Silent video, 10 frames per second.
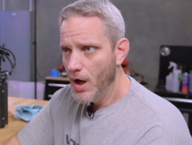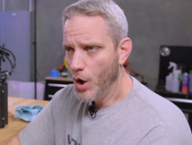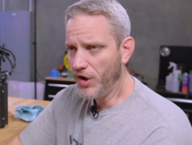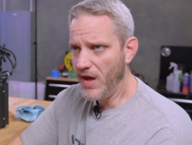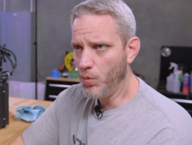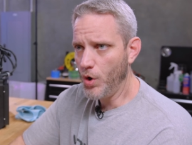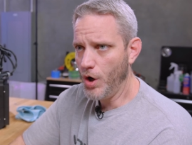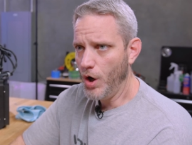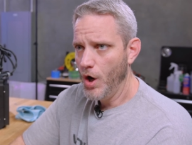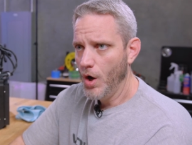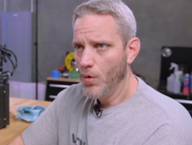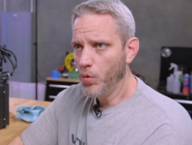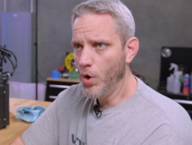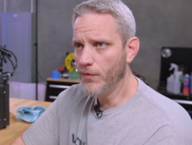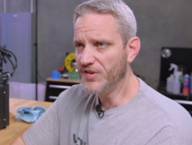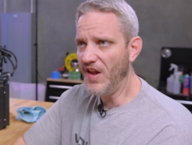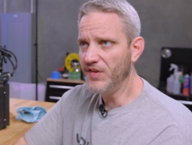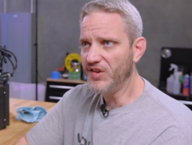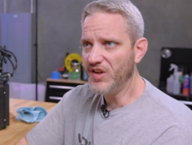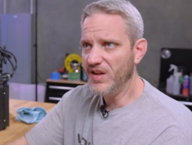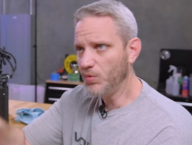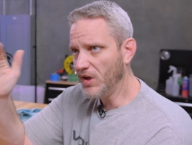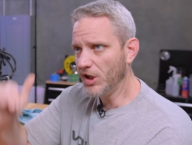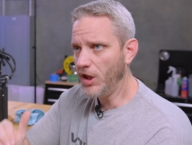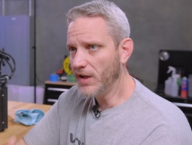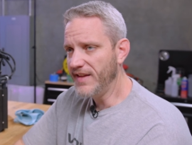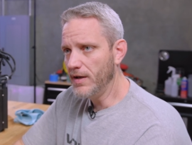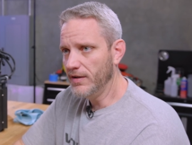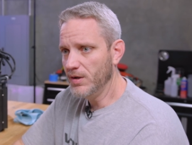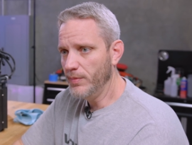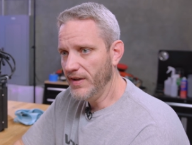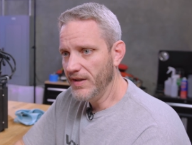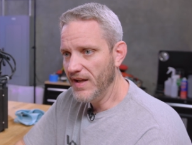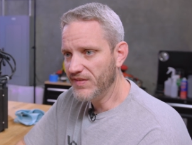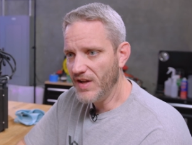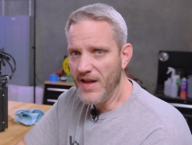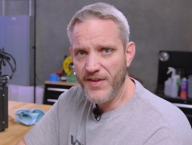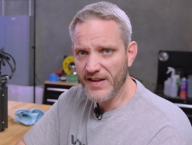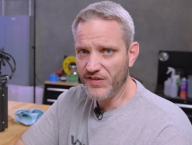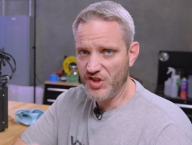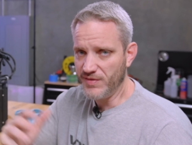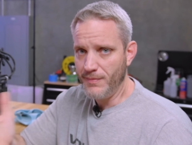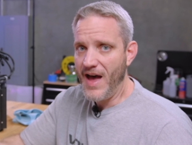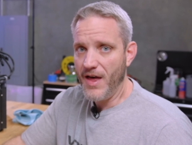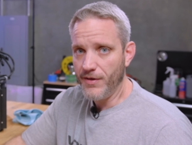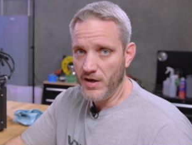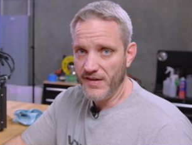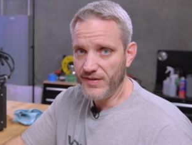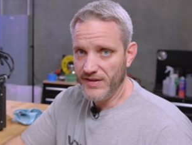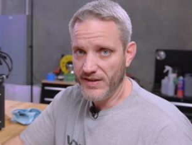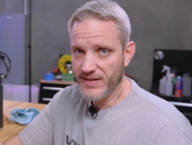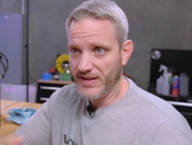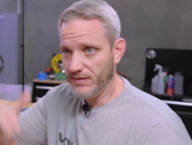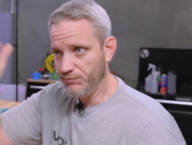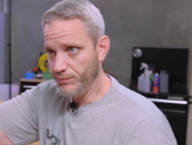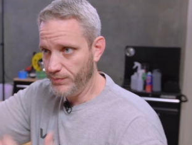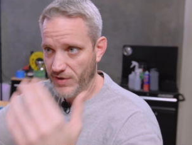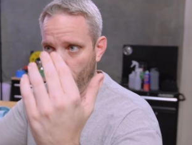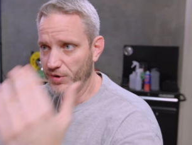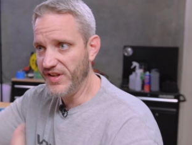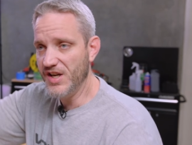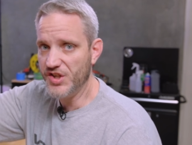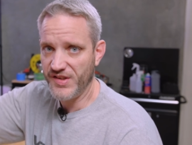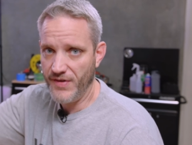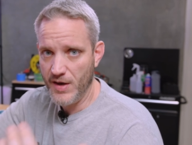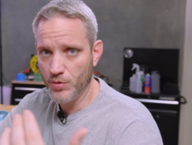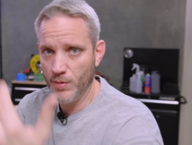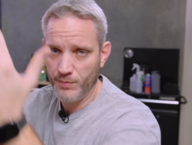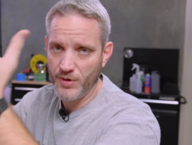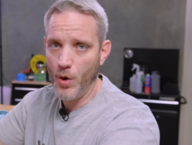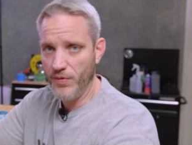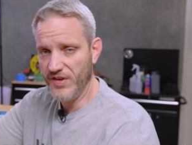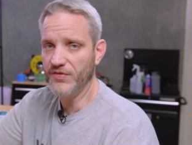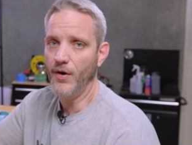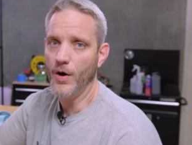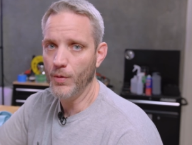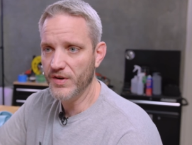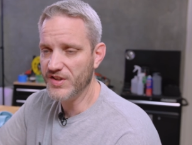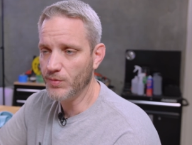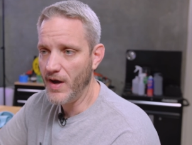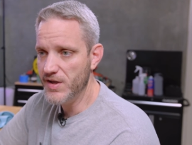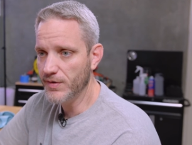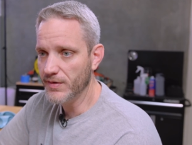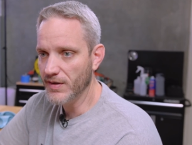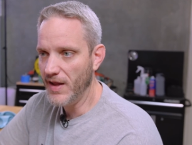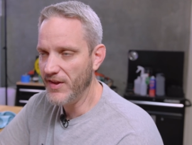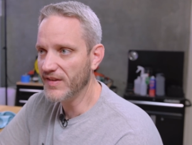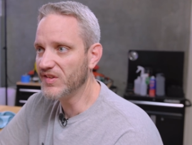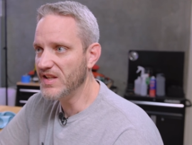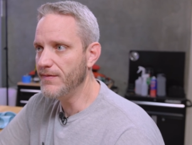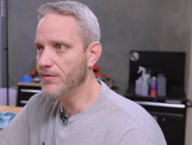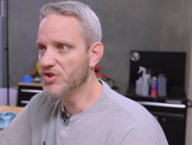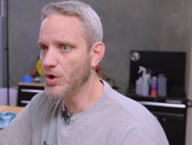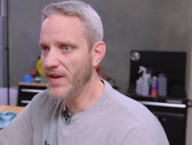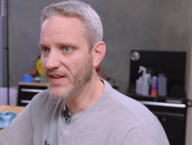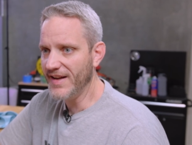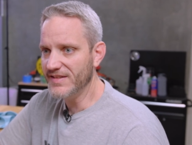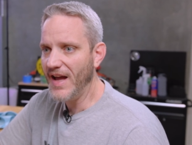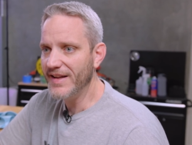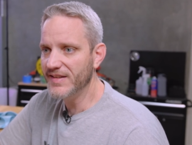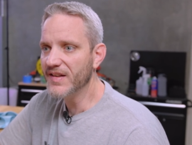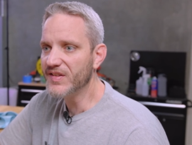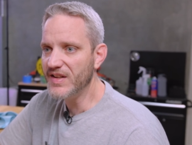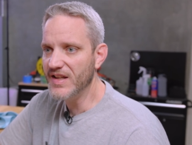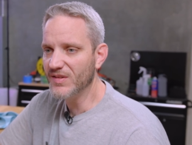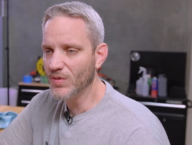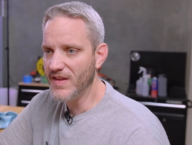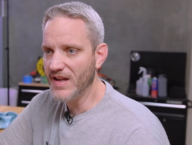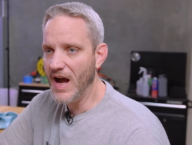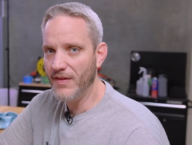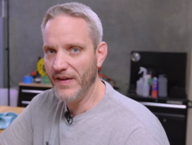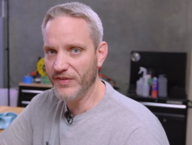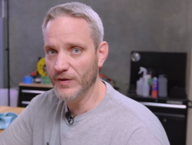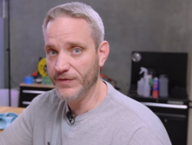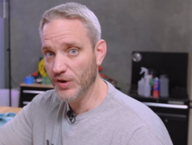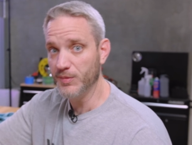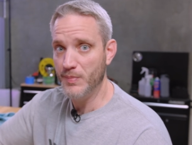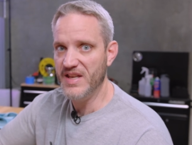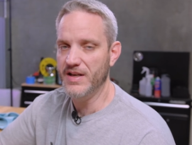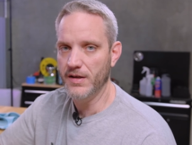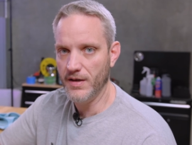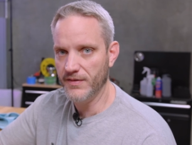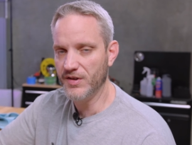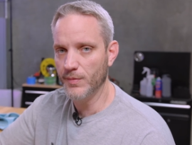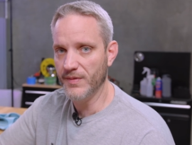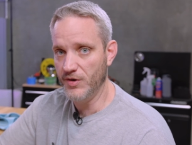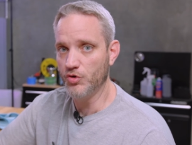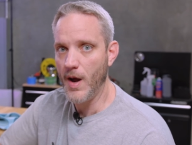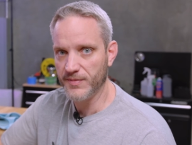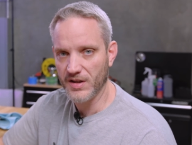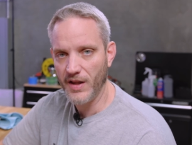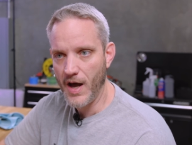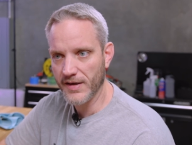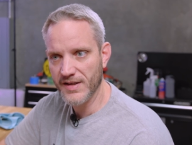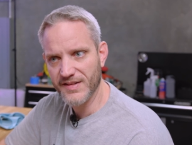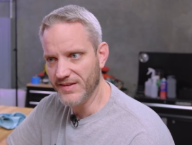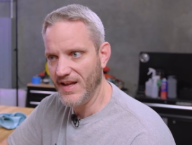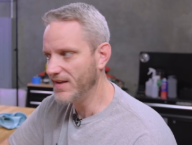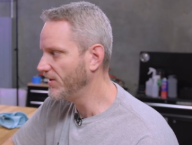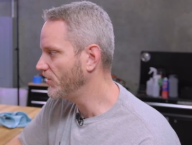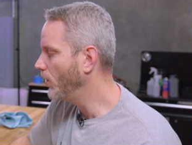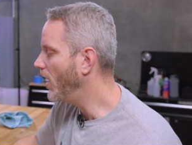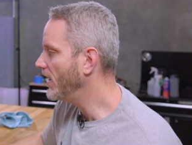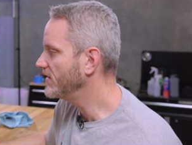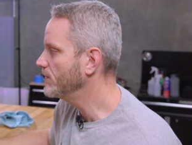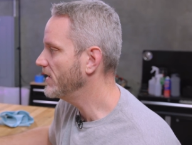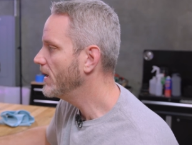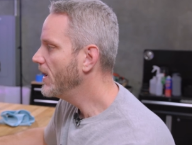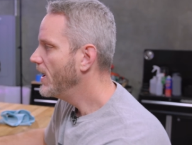okay, we're, we're over 10C, so we gotta clock down a little bit. It's, I think it's just math, honestly. It's like you know percentages of headroom go this far, which is why you I think Steve even showed at like 9C is where they got like their first bin in terms of it dropped a clock, and it's like that is so odd to me.